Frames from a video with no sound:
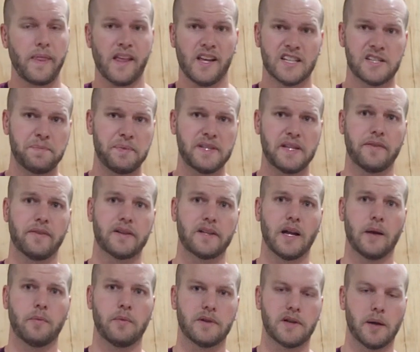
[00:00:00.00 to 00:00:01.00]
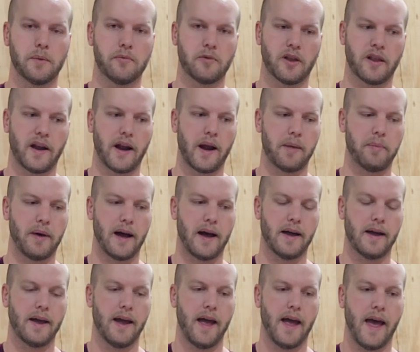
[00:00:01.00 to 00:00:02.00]
This specific tumbler that I
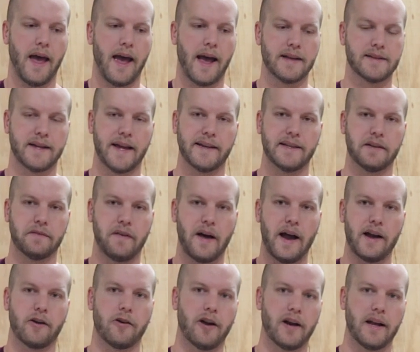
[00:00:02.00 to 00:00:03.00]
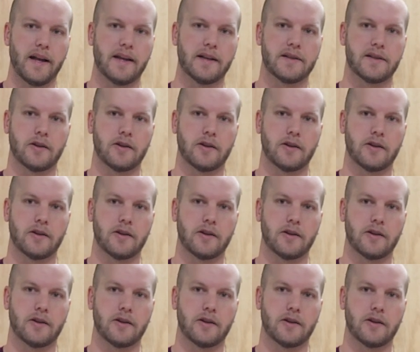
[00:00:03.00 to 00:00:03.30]
bought has a divider in it,